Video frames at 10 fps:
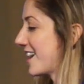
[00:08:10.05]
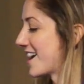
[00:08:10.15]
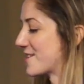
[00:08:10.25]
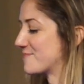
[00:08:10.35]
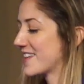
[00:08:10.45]

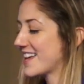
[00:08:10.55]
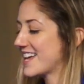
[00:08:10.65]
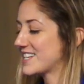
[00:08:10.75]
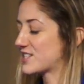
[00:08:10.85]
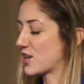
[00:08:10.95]
Um,
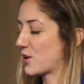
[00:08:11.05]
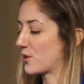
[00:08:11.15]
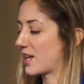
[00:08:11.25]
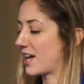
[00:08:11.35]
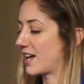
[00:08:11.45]
so
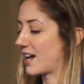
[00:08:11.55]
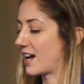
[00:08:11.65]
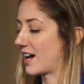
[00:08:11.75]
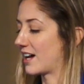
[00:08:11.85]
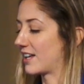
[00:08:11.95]
they,
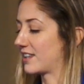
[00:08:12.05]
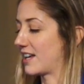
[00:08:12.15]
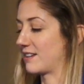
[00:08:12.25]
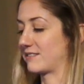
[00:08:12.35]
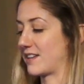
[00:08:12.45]
uh,
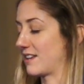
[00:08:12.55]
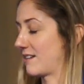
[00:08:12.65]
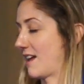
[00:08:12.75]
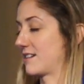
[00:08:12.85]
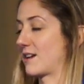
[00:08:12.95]
they, they
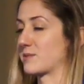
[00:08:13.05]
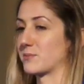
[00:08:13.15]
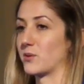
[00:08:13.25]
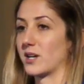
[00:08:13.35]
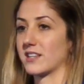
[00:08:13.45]
ended up
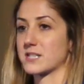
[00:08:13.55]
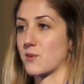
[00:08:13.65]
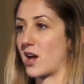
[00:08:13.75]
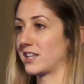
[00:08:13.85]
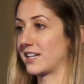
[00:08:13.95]
deploying this
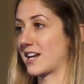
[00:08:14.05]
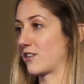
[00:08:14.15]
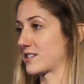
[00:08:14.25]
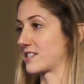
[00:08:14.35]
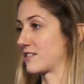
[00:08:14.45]
broadly, and now
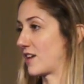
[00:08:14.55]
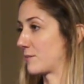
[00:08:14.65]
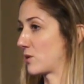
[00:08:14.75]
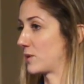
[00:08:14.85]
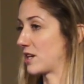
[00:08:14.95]
this is the
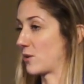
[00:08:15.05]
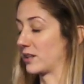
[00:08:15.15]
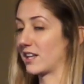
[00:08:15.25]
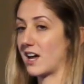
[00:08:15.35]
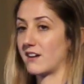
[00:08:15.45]
Venmo we know
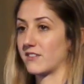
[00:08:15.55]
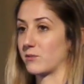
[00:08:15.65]
and love.